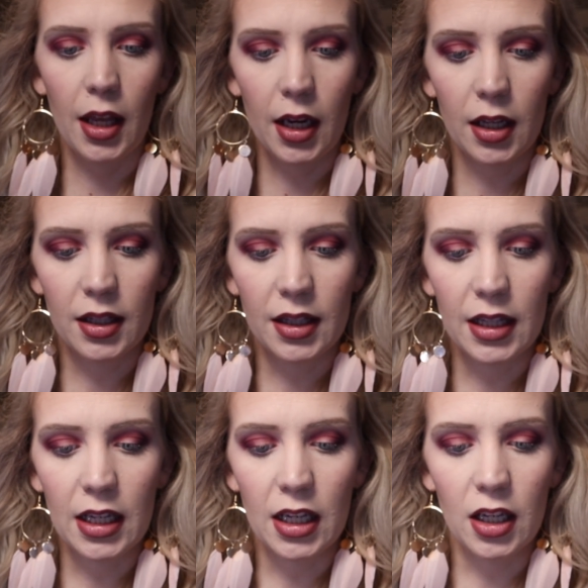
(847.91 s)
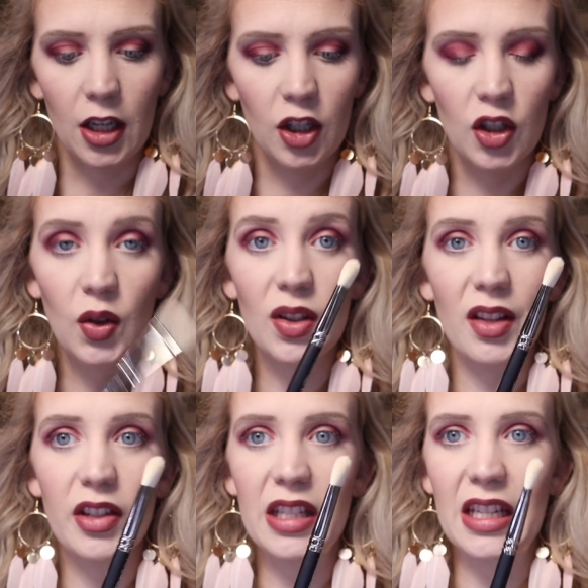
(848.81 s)
It is the
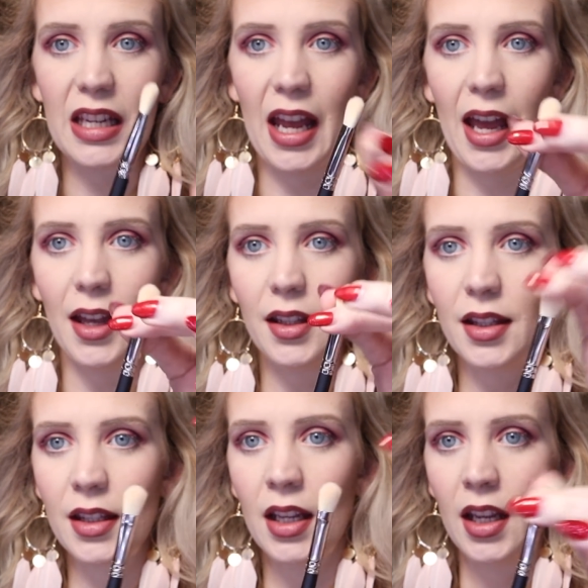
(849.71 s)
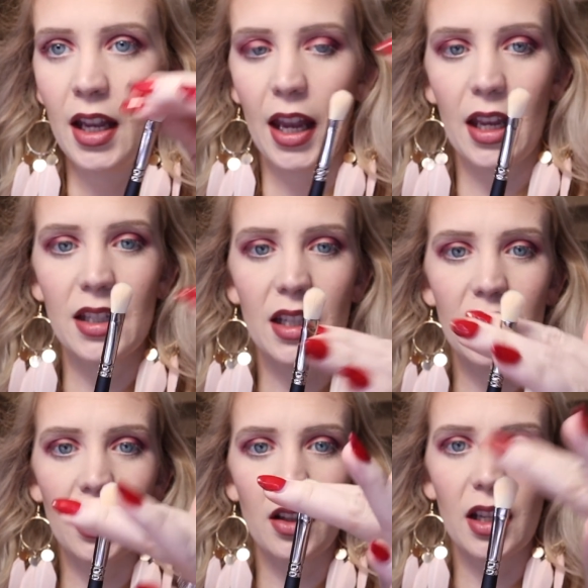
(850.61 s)
217S, and
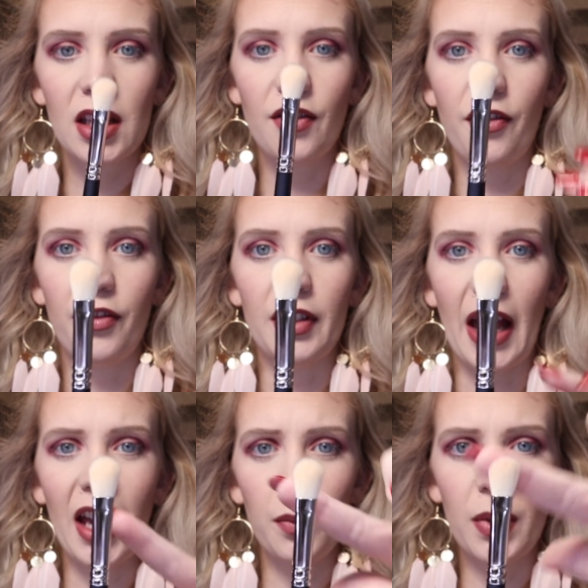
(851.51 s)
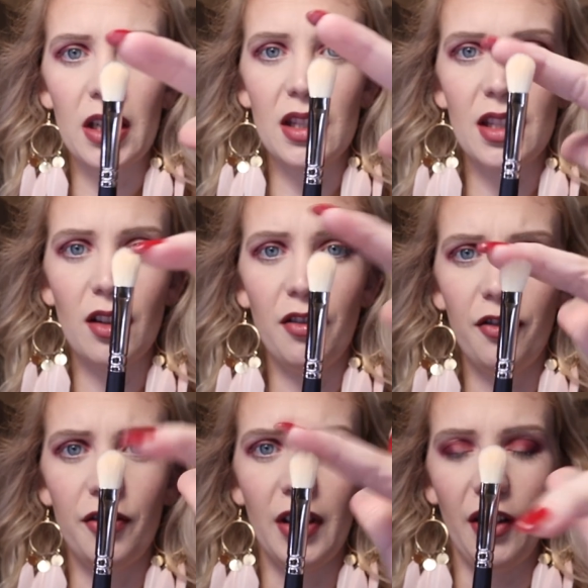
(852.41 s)
it's flat, but it's still
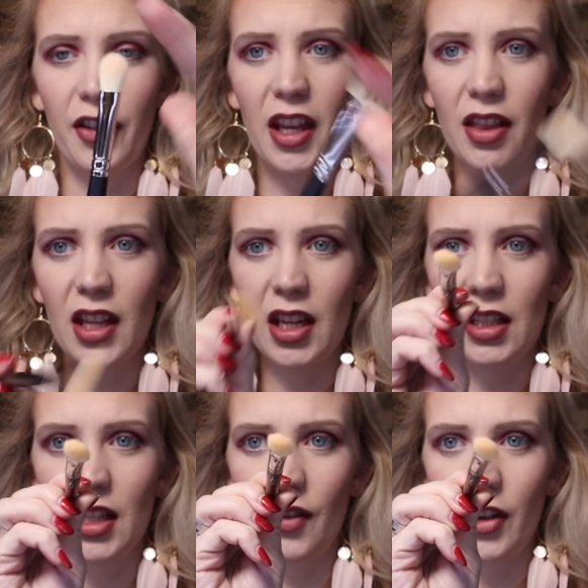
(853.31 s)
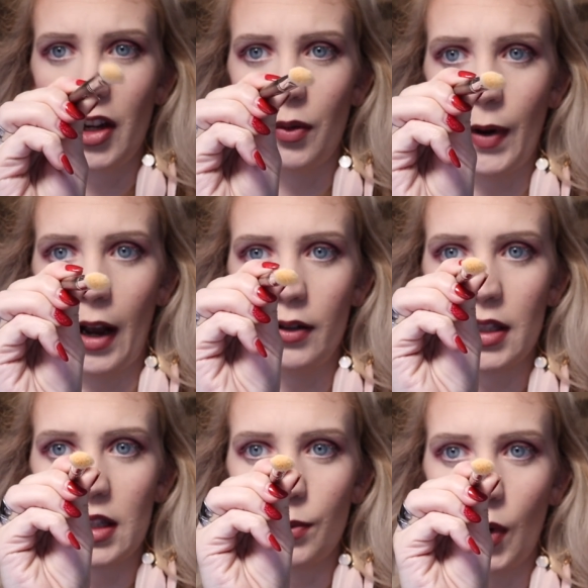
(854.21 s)
fluffy at the end. It's not very round.
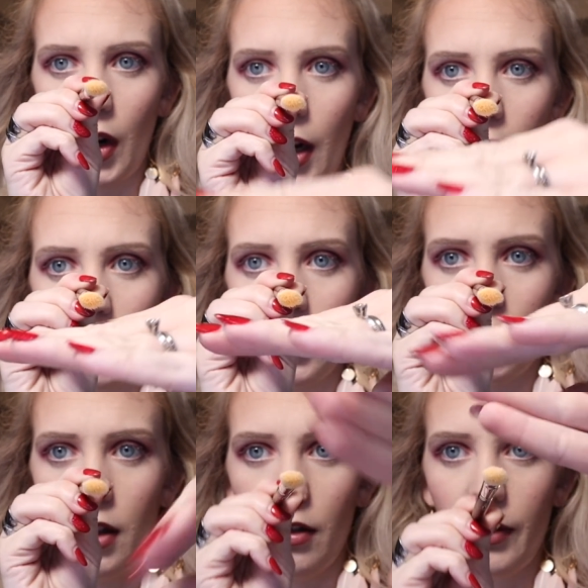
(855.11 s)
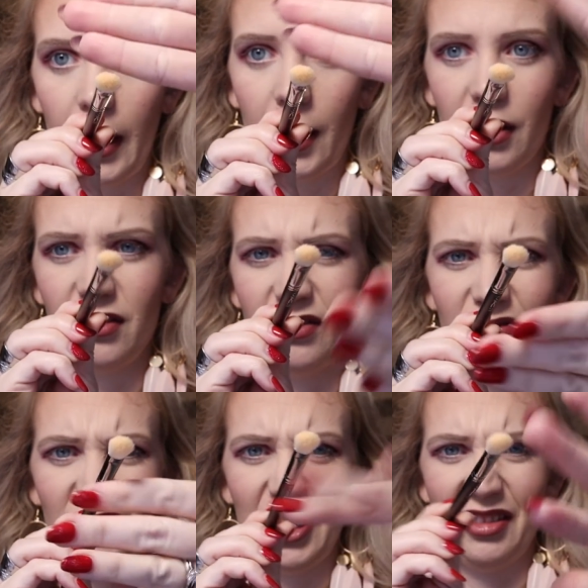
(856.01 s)
It's more flat. I
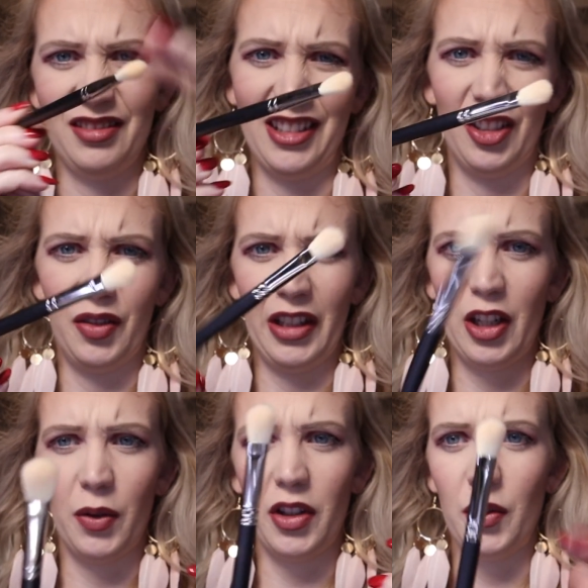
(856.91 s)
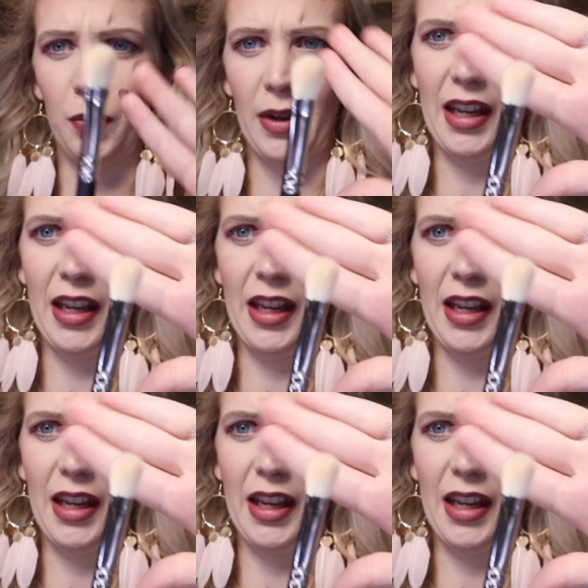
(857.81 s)
don't really know what to do with